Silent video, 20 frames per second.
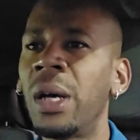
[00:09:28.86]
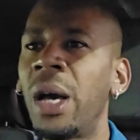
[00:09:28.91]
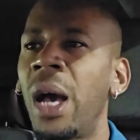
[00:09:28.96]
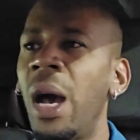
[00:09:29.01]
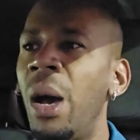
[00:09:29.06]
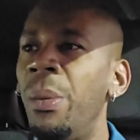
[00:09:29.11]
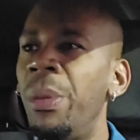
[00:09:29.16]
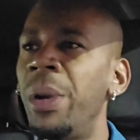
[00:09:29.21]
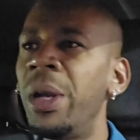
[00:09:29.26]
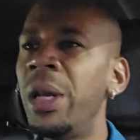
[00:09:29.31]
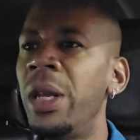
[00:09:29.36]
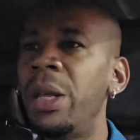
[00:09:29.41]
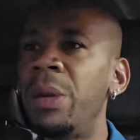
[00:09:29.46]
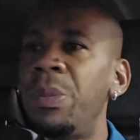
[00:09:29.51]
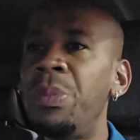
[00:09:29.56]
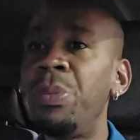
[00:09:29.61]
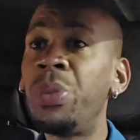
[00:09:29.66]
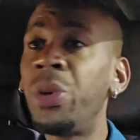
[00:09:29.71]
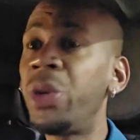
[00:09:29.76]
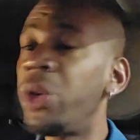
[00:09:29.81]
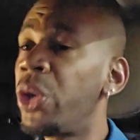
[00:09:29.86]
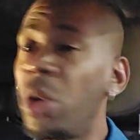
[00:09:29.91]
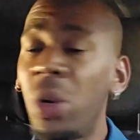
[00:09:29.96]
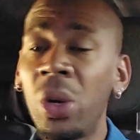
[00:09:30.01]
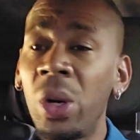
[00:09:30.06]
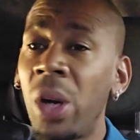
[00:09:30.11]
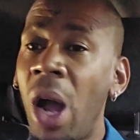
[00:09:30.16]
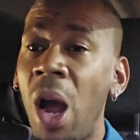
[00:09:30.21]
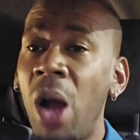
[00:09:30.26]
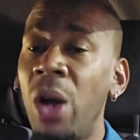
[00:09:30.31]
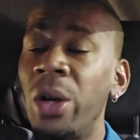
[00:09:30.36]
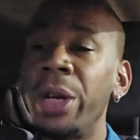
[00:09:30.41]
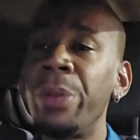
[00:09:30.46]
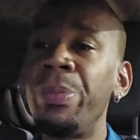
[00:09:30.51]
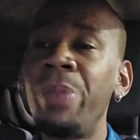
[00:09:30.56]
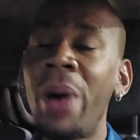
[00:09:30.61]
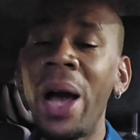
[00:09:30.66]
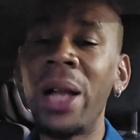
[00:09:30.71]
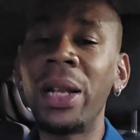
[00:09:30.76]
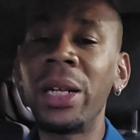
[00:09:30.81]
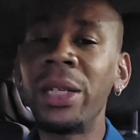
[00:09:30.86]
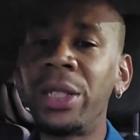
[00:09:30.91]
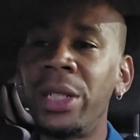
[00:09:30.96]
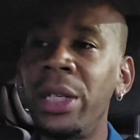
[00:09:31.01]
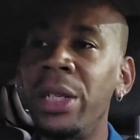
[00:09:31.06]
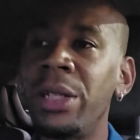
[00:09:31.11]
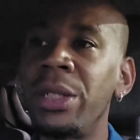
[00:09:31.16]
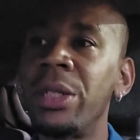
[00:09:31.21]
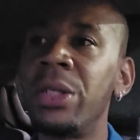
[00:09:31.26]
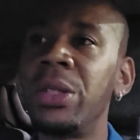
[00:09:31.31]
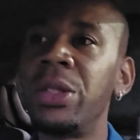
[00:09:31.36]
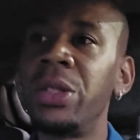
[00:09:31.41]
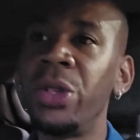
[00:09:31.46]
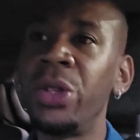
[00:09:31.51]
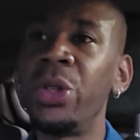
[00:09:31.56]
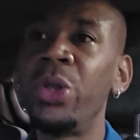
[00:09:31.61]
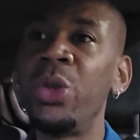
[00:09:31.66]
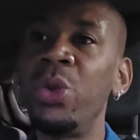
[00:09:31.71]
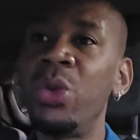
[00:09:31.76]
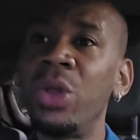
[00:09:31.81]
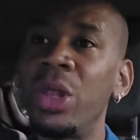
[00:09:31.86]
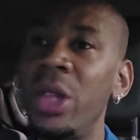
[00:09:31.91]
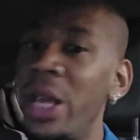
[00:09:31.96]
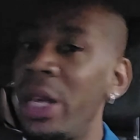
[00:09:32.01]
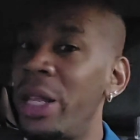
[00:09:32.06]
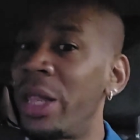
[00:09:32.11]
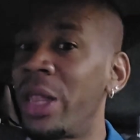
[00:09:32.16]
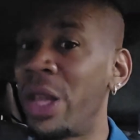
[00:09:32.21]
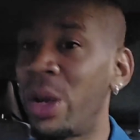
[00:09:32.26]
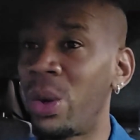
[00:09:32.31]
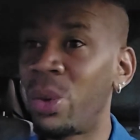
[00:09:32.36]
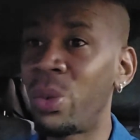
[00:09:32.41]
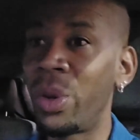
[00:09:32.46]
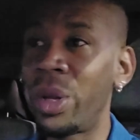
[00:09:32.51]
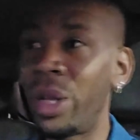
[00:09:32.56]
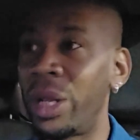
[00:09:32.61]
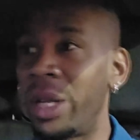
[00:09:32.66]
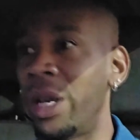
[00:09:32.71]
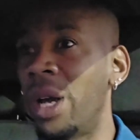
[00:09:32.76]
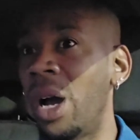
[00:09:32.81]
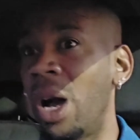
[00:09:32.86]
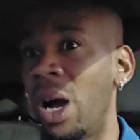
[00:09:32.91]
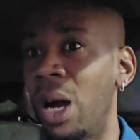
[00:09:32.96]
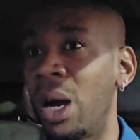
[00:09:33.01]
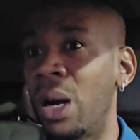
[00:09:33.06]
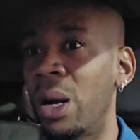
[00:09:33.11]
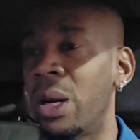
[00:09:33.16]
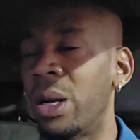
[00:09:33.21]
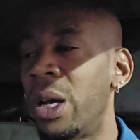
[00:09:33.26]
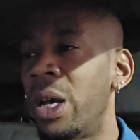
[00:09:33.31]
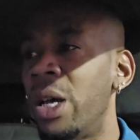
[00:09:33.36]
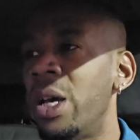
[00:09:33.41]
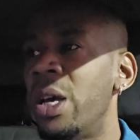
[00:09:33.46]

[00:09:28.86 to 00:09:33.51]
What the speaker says: How many pure-hearted politicians do you think there really are?